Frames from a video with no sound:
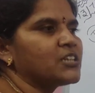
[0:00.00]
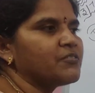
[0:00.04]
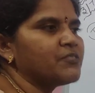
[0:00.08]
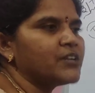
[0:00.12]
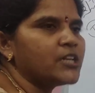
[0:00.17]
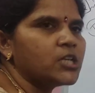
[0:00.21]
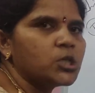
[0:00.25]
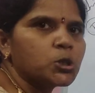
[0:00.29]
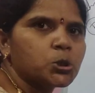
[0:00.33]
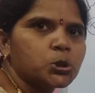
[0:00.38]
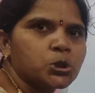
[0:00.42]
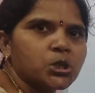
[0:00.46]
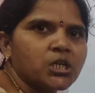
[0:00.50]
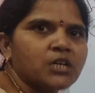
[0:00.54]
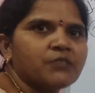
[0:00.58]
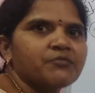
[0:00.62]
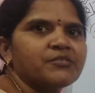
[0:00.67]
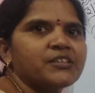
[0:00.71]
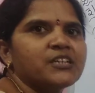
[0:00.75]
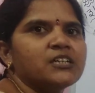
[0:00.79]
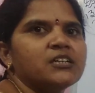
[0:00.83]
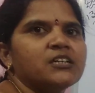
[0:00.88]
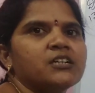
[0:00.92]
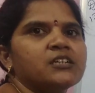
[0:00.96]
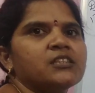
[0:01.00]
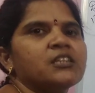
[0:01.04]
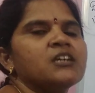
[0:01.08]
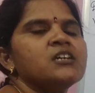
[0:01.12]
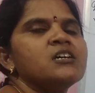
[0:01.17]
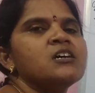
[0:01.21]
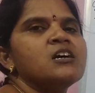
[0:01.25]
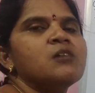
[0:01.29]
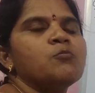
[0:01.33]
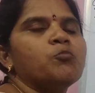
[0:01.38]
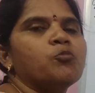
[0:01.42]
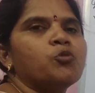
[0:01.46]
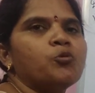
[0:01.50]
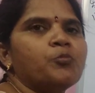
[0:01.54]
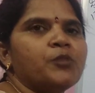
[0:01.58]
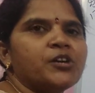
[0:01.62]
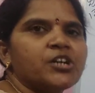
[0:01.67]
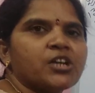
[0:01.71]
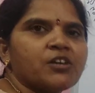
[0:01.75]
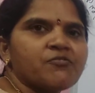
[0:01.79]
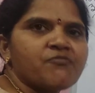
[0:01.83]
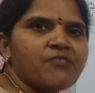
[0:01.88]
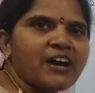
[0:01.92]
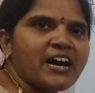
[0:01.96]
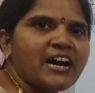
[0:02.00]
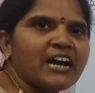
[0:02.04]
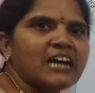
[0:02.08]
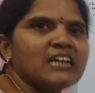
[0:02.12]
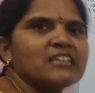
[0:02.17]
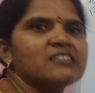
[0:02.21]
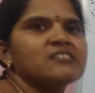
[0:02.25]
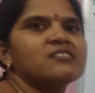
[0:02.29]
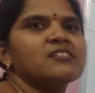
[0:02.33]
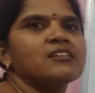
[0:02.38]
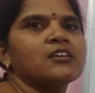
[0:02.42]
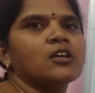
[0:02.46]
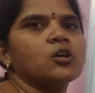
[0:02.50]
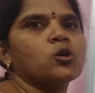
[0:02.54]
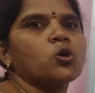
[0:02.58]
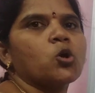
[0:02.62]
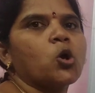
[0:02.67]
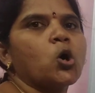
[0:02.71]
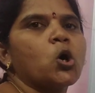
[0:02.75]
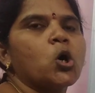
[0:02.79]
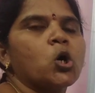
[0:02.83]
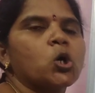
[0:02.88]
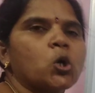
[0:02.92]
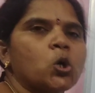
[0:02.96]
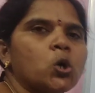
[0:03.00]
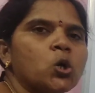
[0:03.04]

revolution of the earth, movement of hands in a clock.